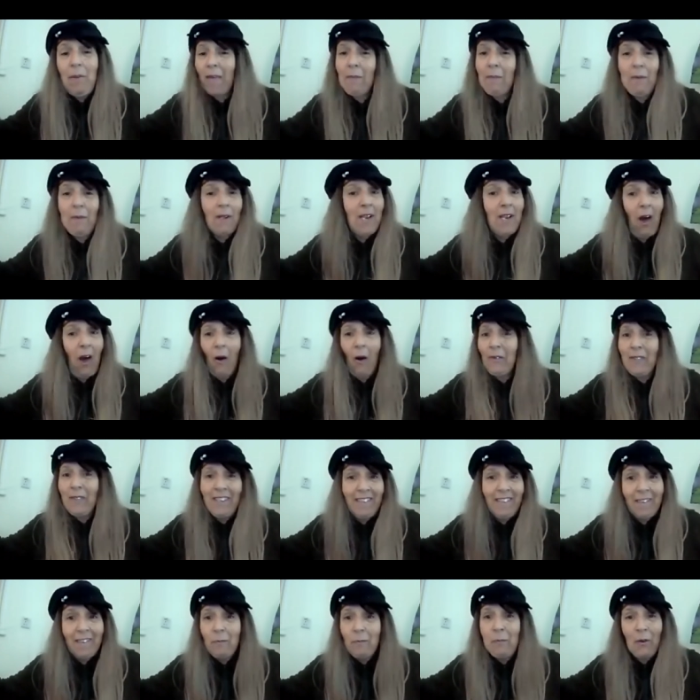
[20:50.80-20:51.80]
People
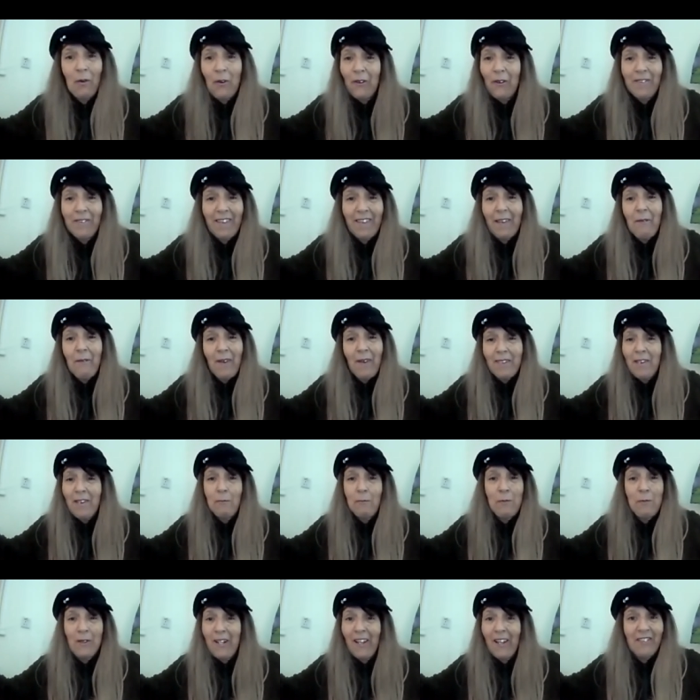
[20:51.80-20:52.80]
only support it when
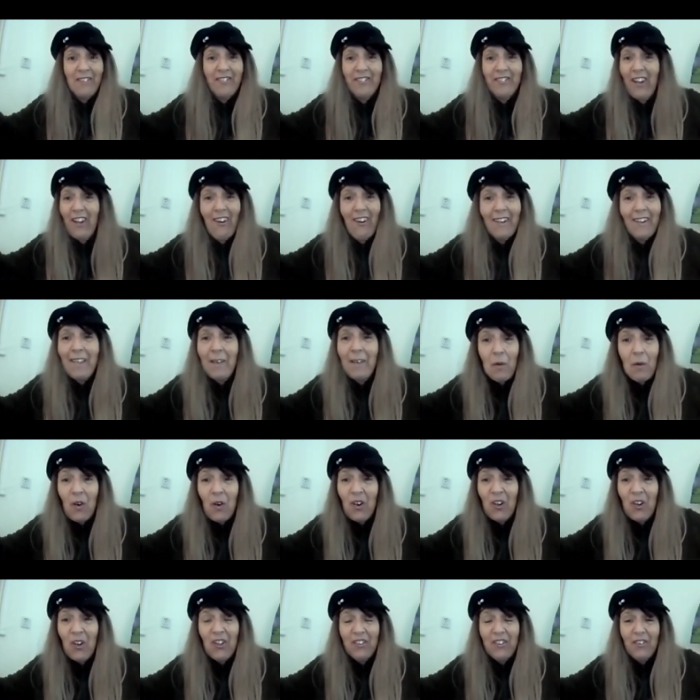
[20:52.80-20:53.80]
you put on Charlie
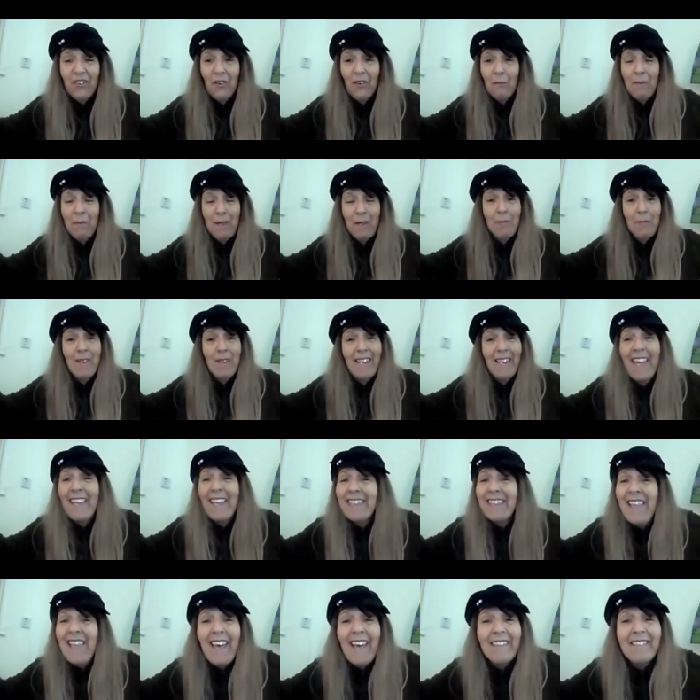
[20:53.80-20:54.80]
Ward or people
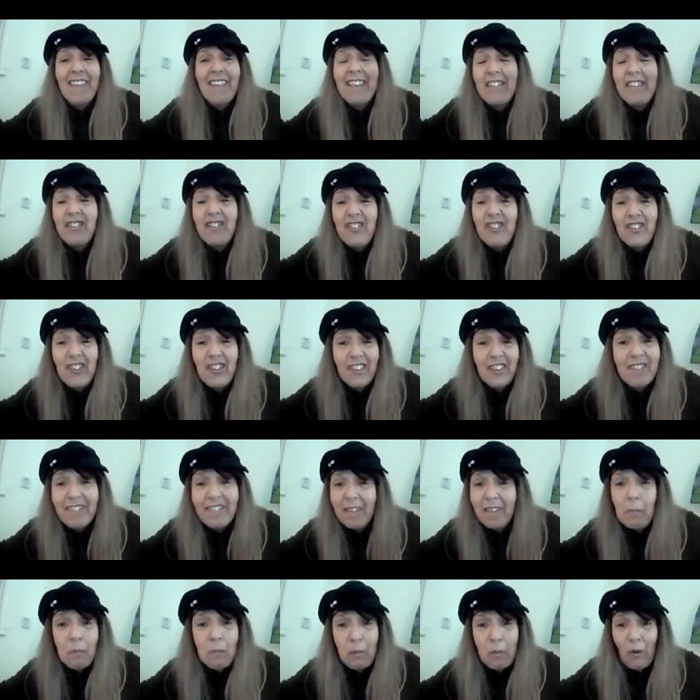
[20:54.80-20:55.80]
like that. They do not
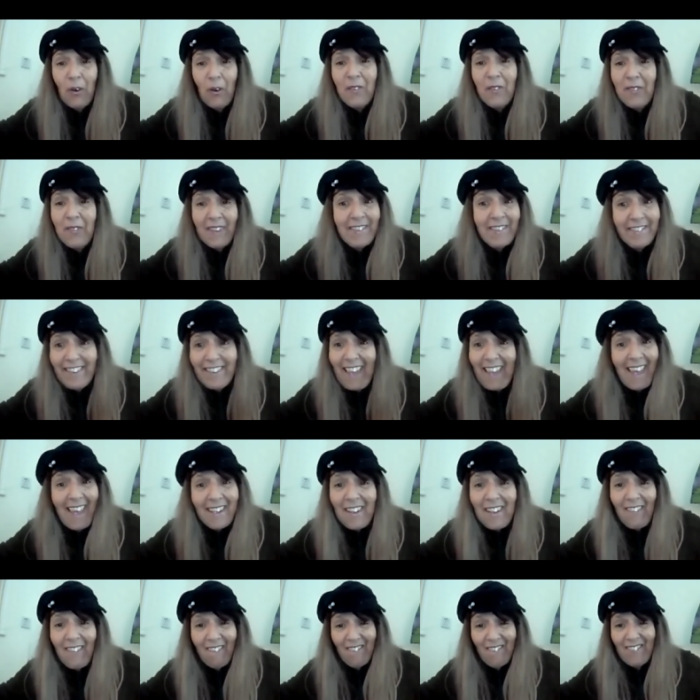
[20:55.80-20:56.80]
support the
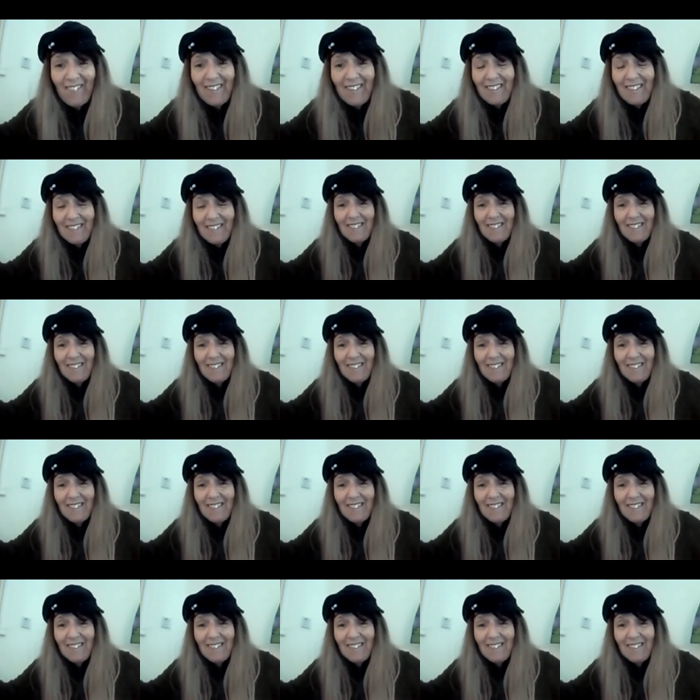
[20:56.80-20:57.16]
channel.